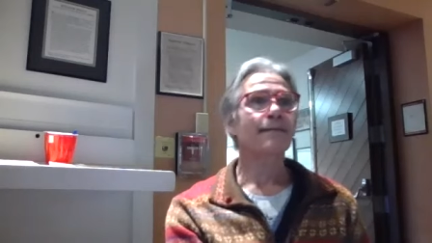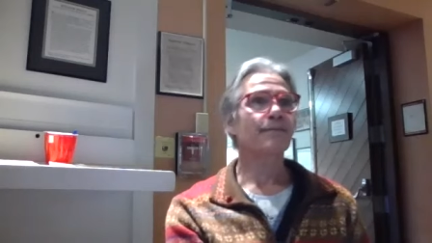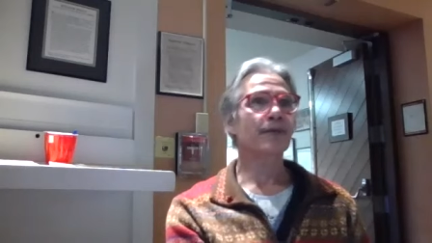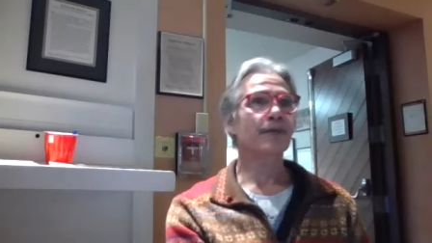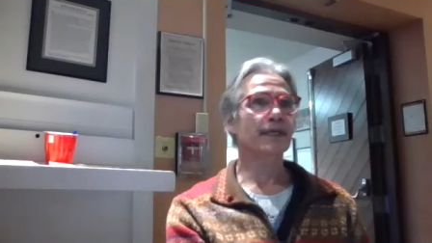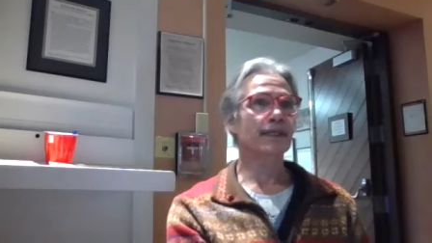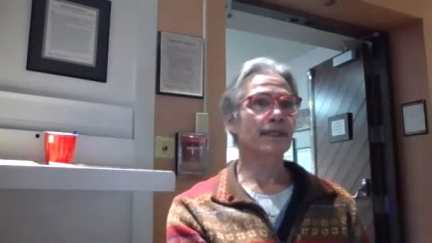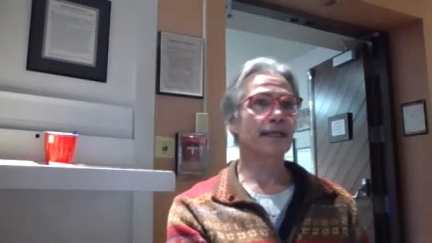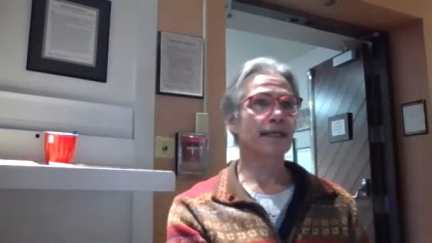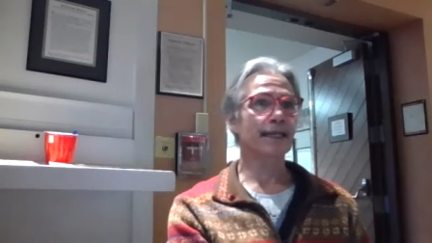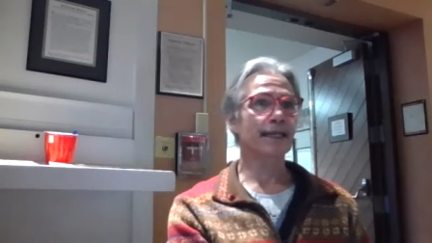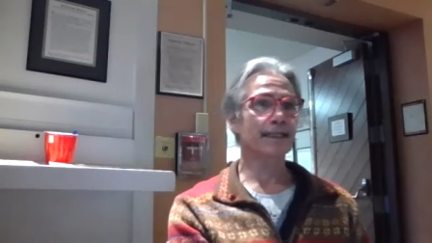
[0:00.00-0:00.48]

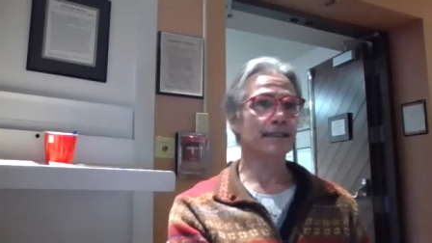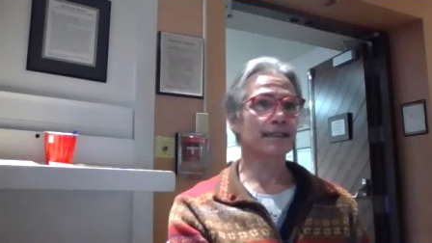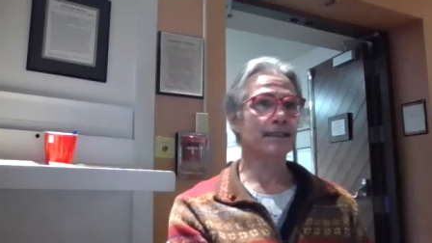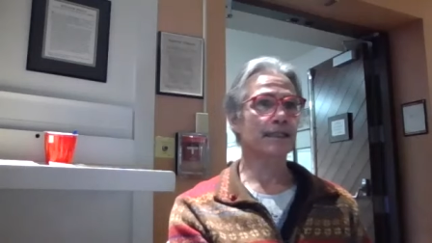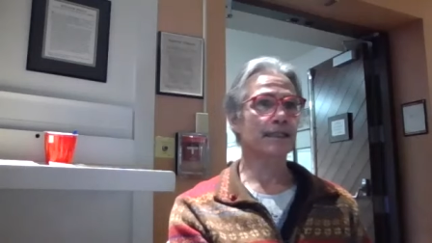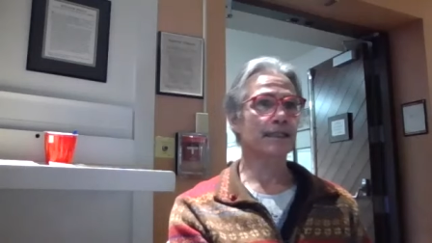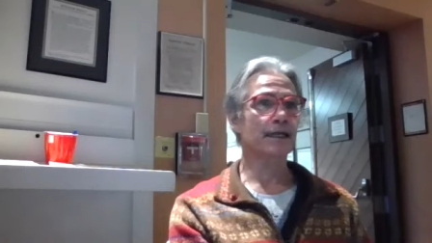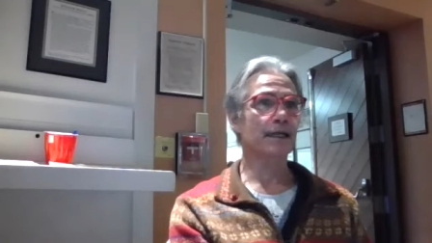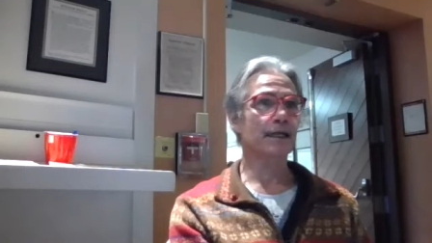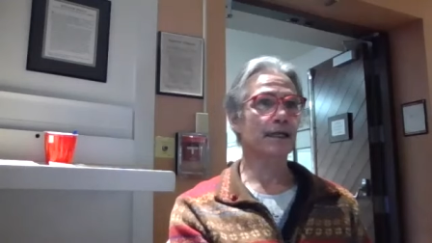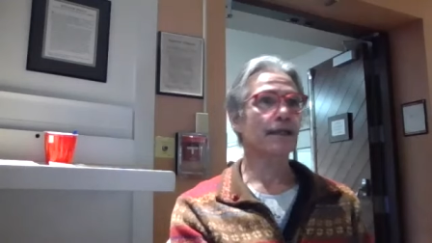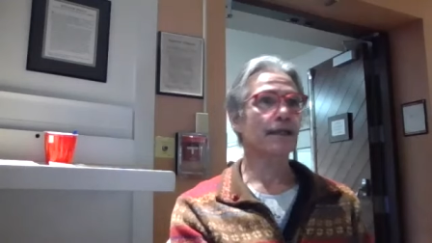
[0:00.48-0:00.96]
But
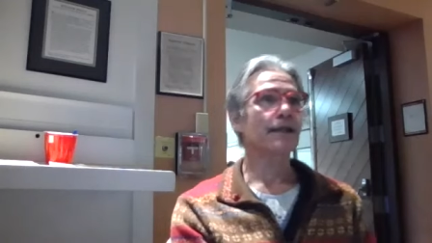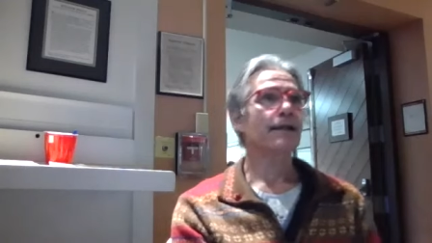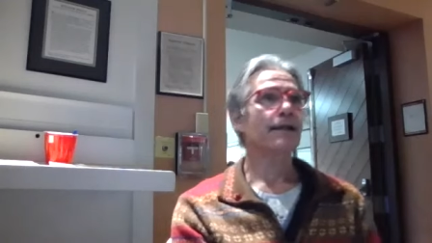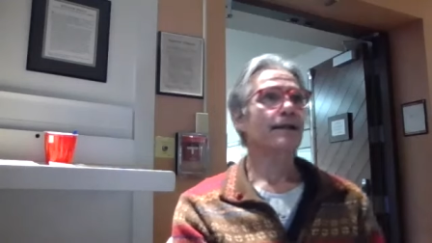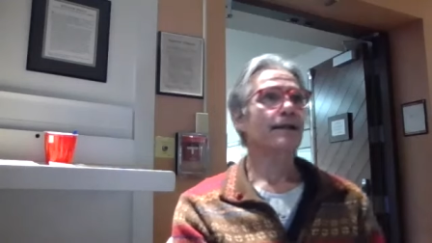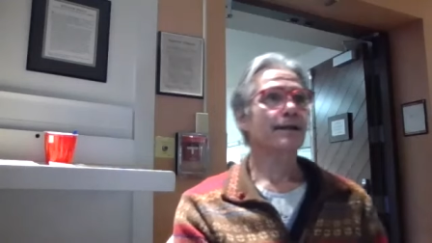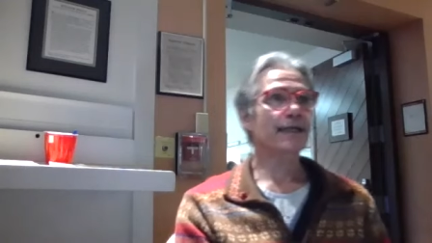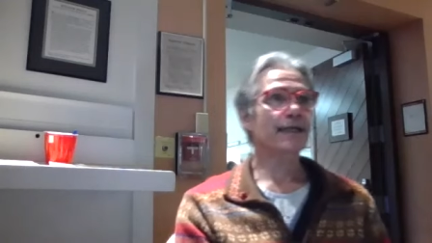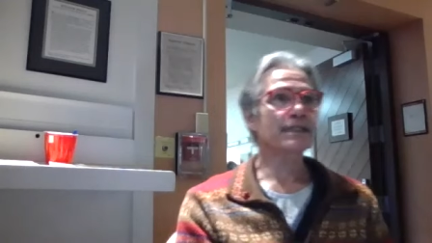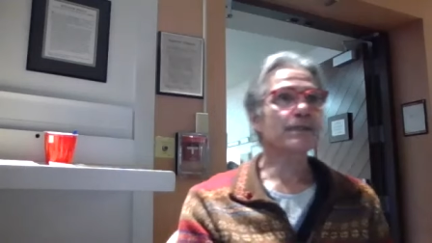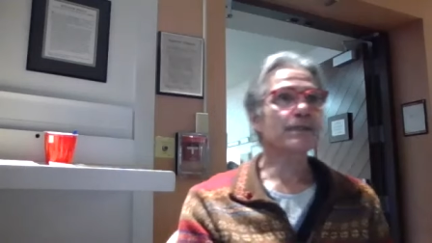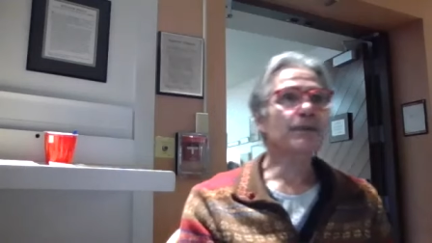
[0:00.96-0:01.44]
that's uh,
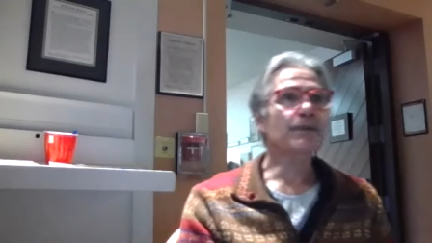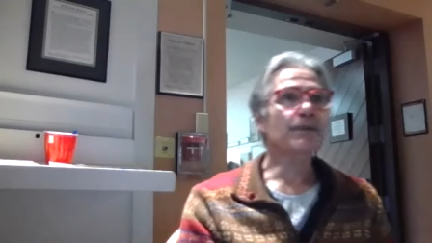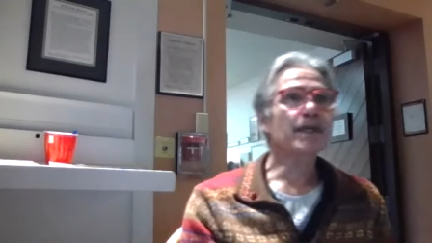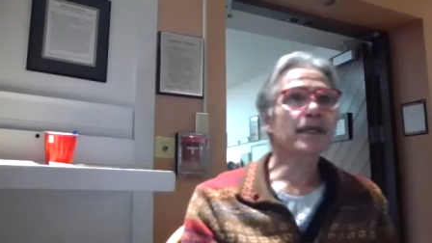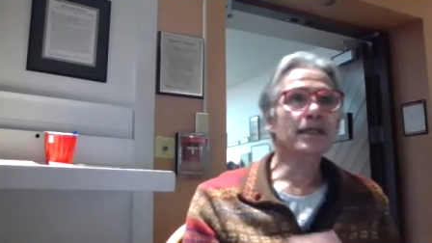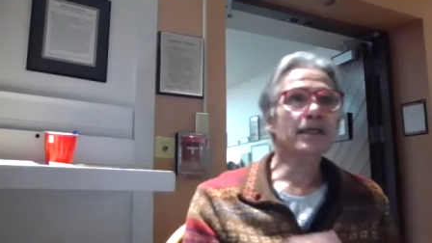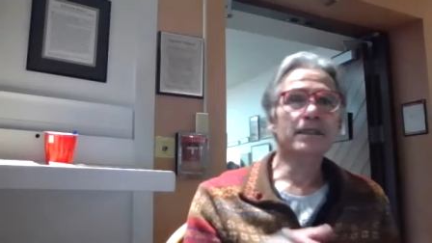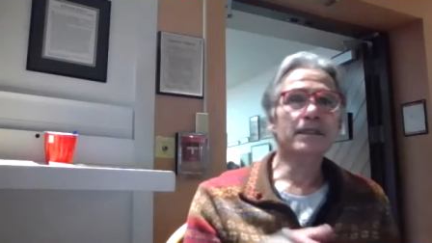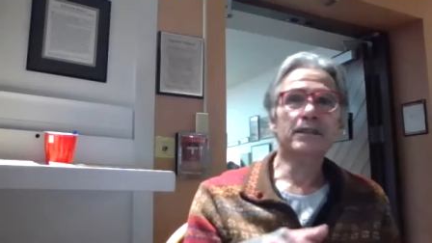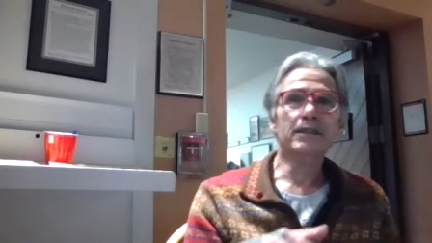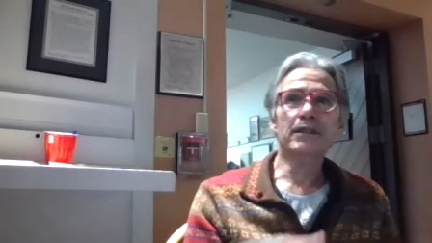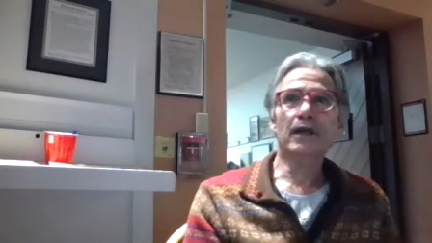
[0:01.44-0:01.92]
that's
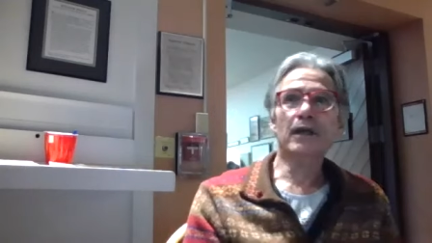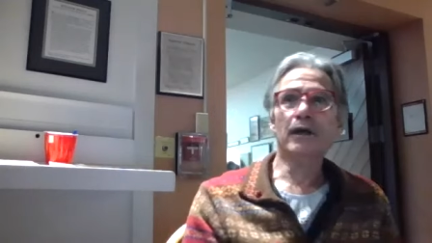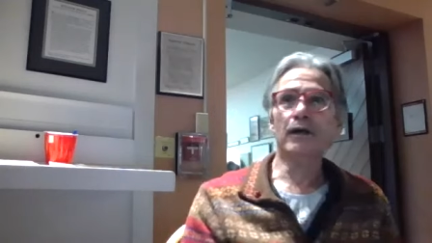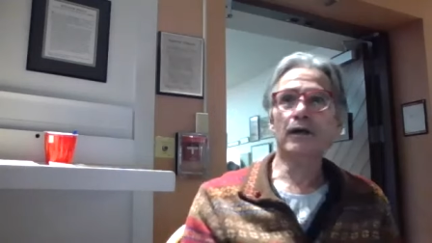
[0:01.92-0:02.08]
because